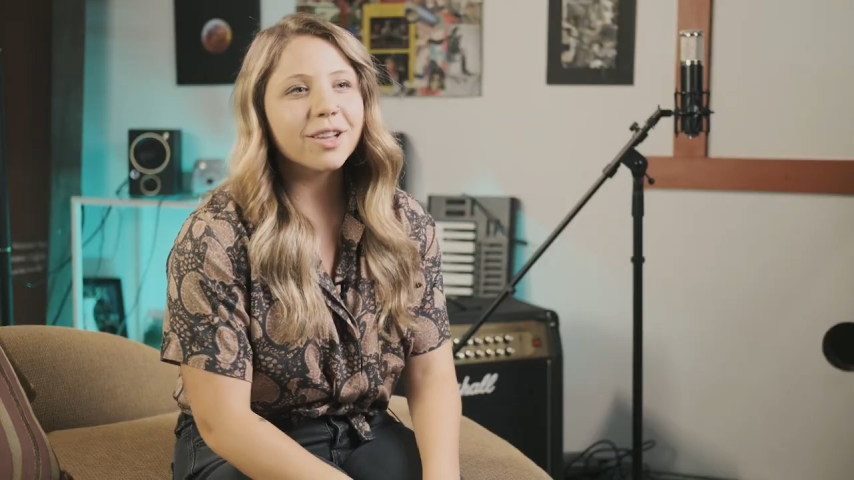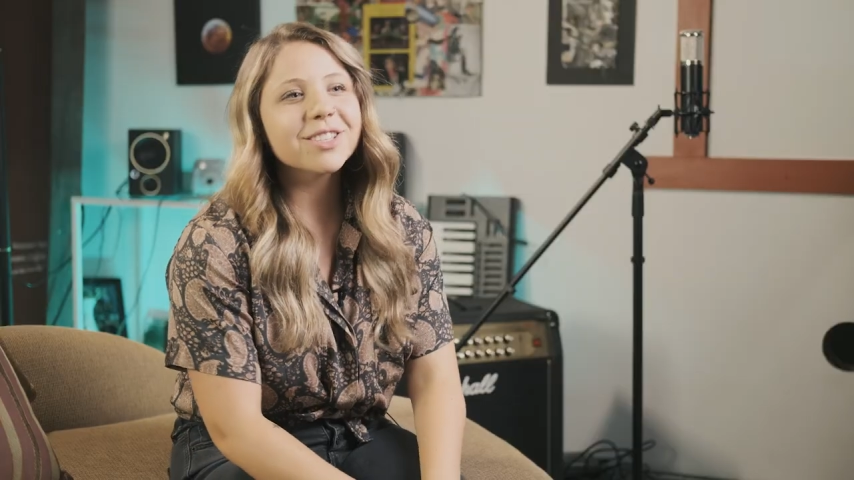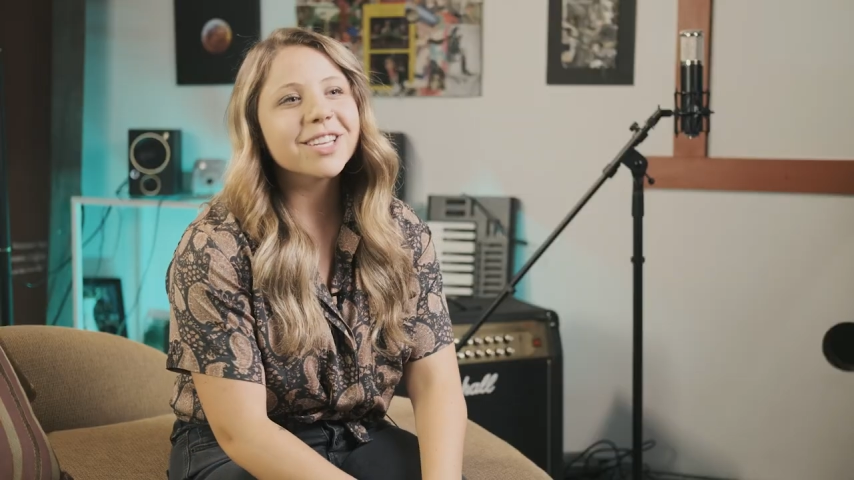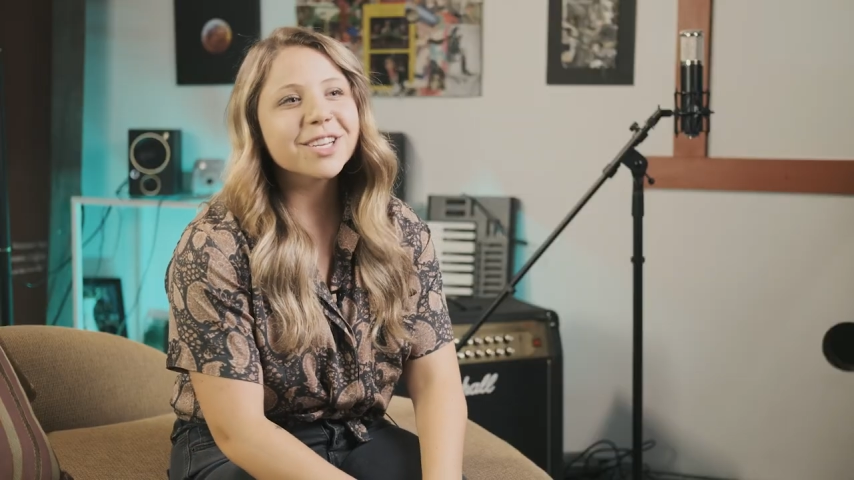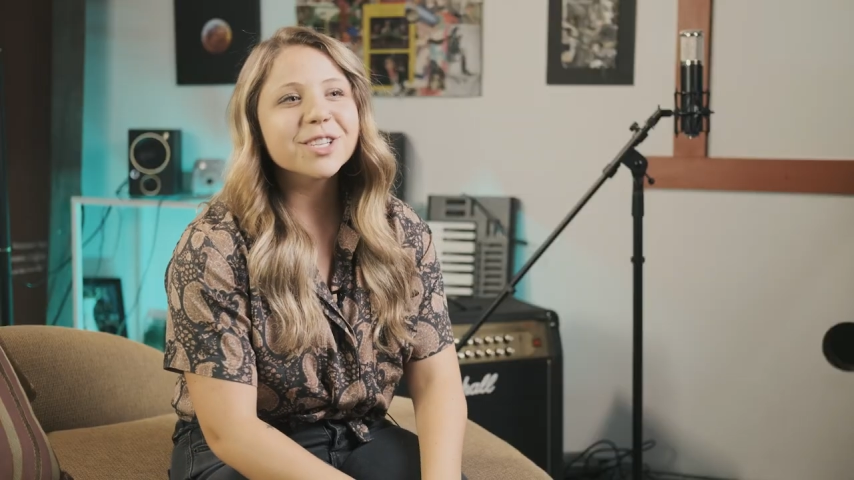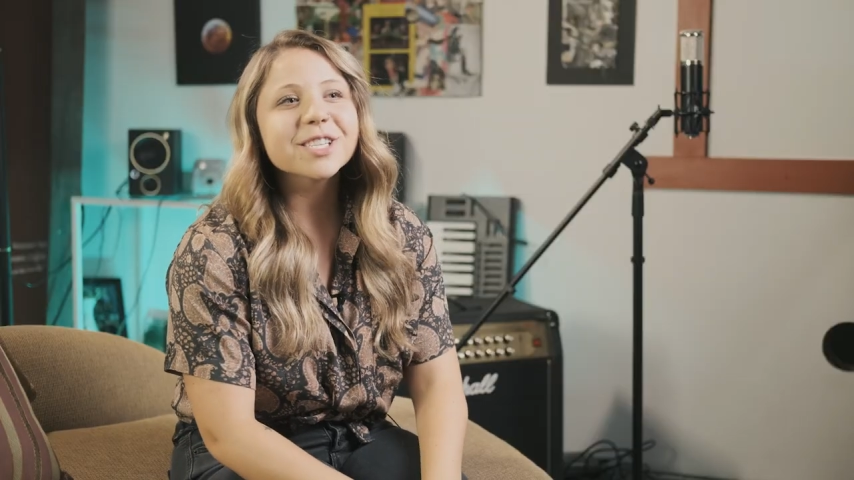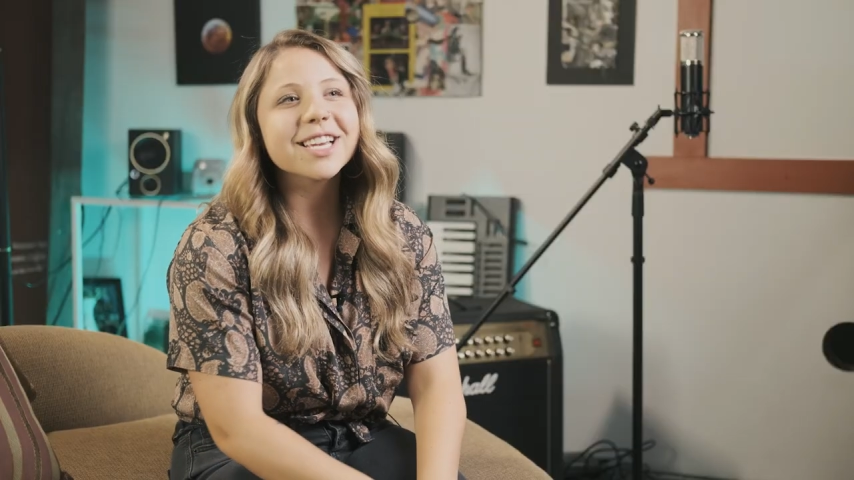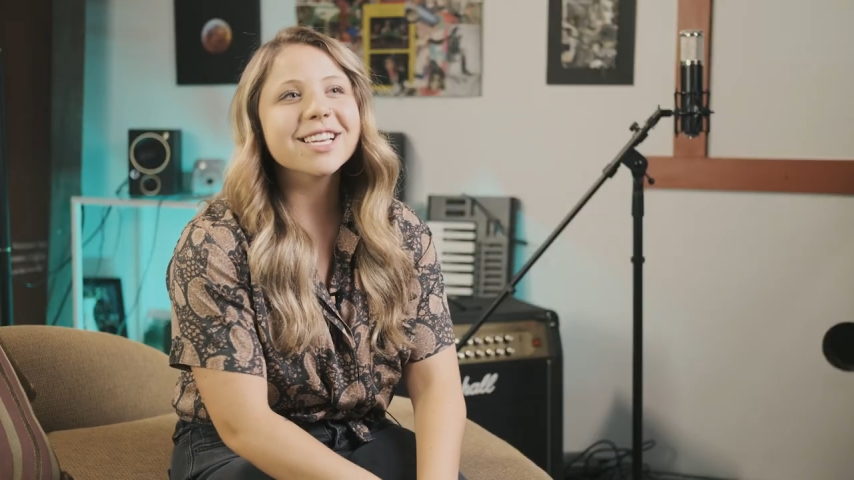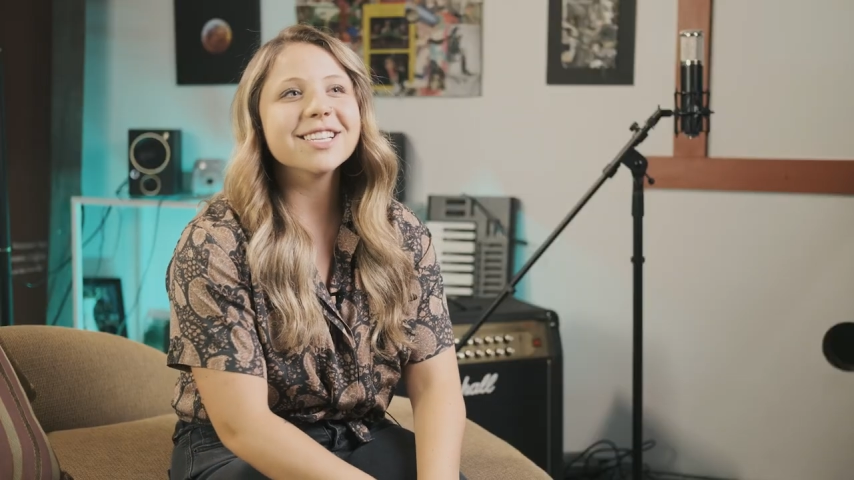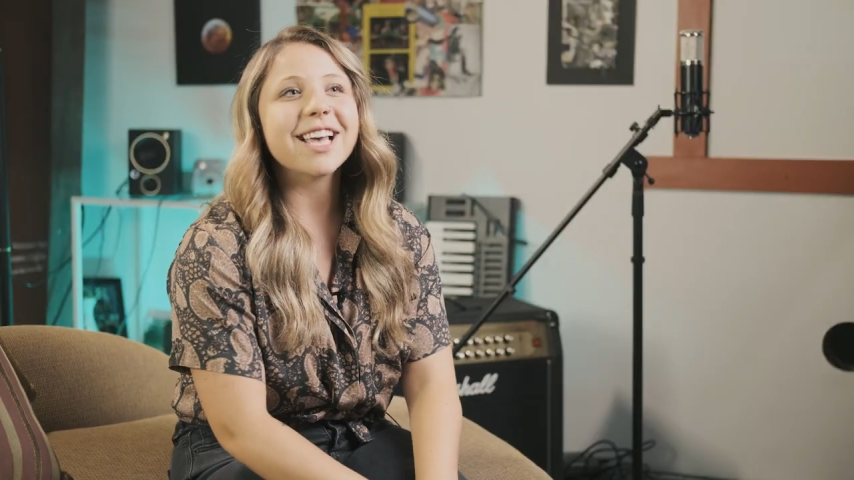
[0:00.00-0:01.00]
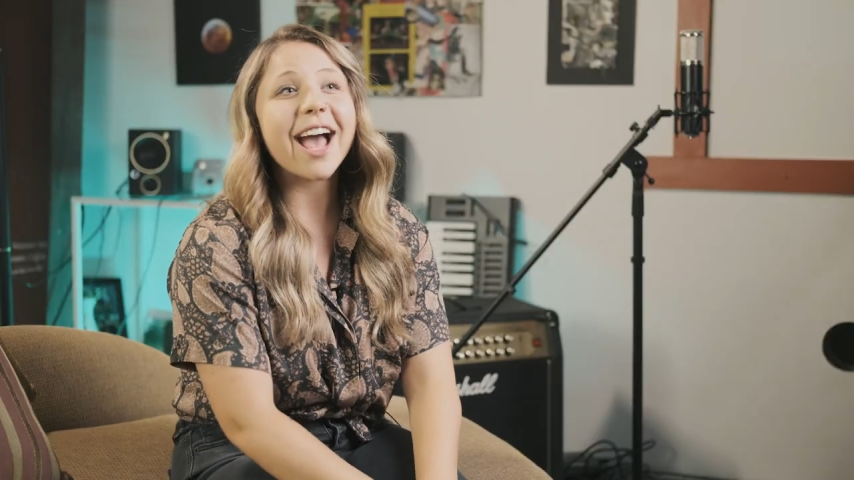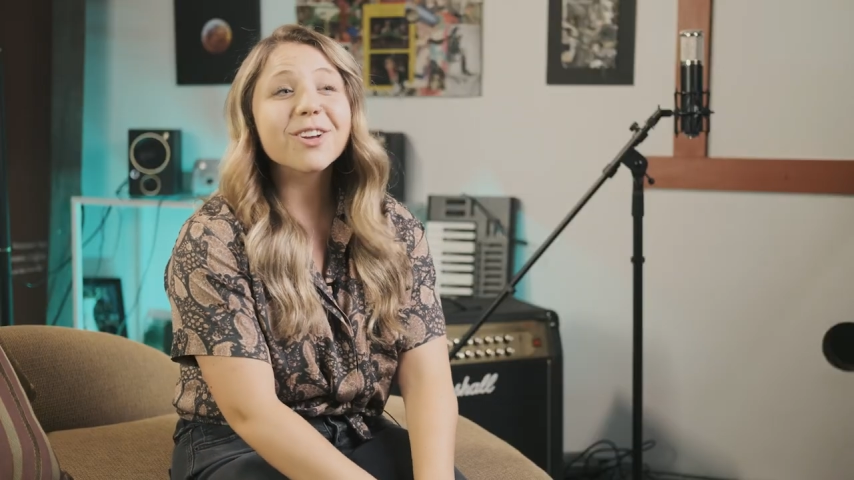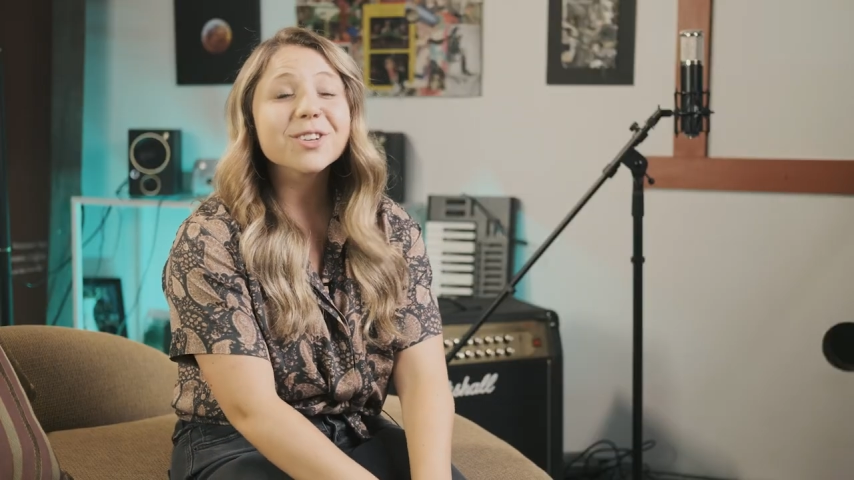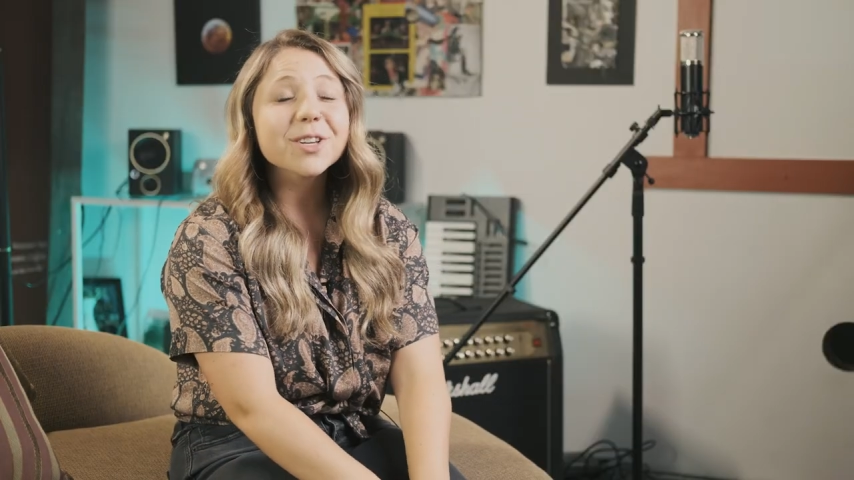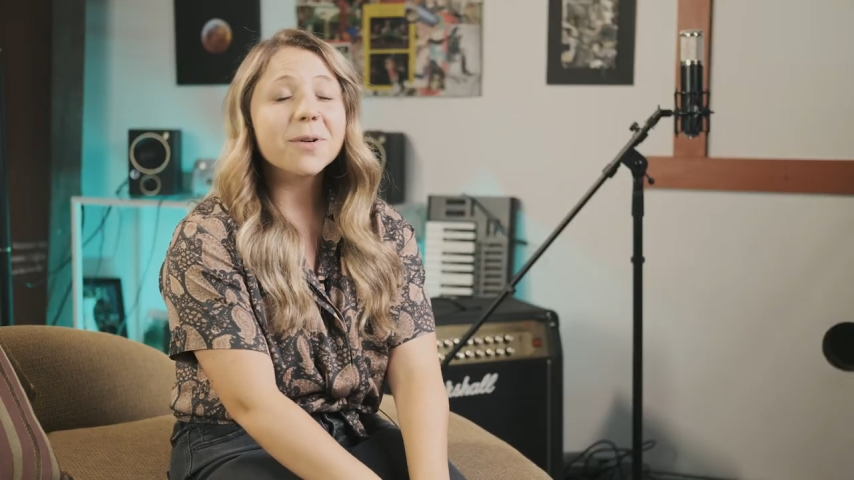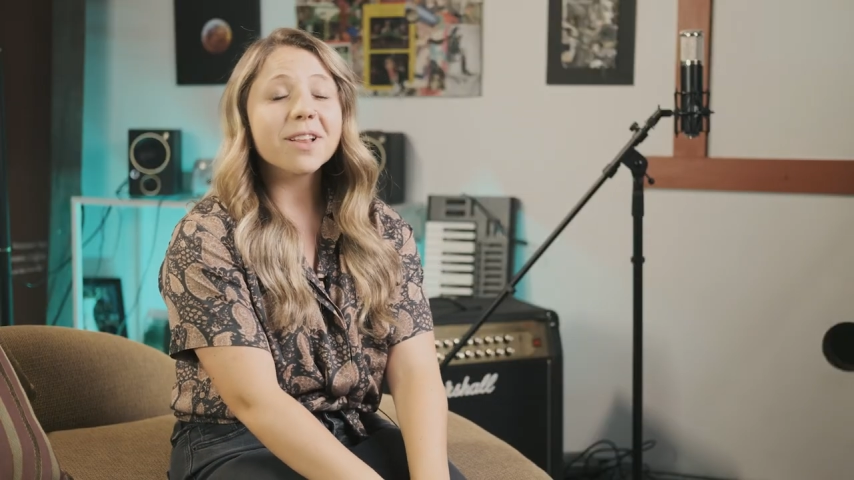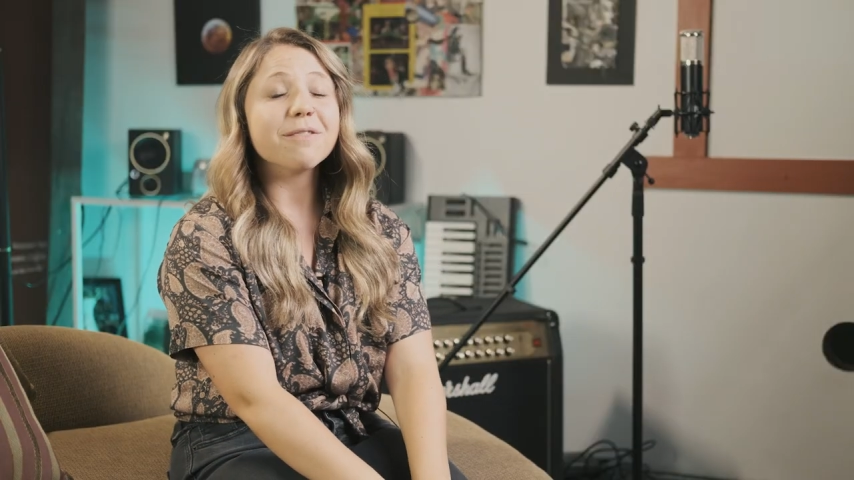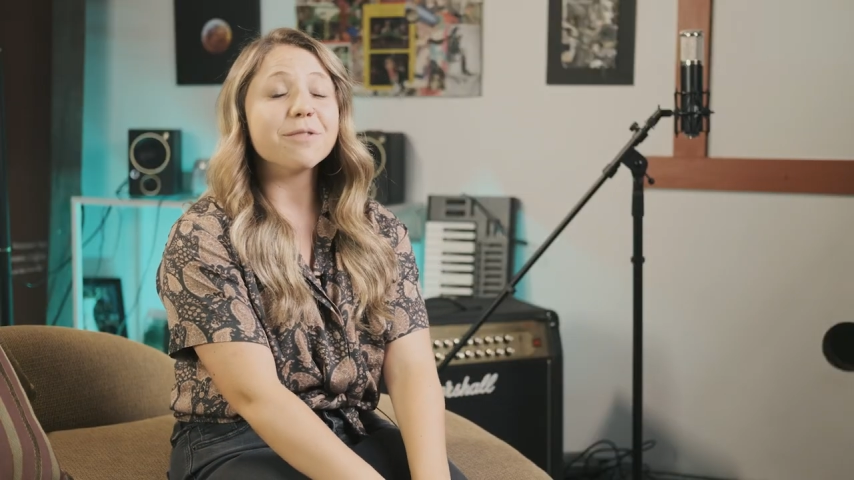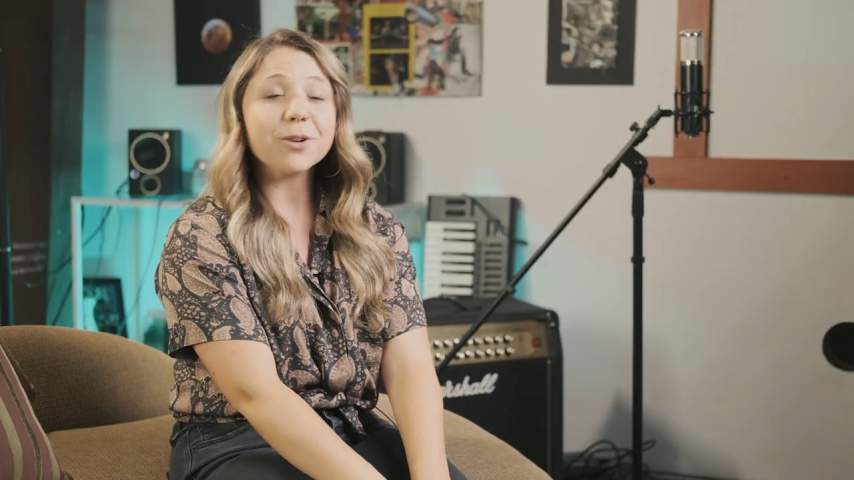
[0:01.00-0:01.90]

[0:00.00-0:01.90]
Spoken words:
Constellations is actually one of the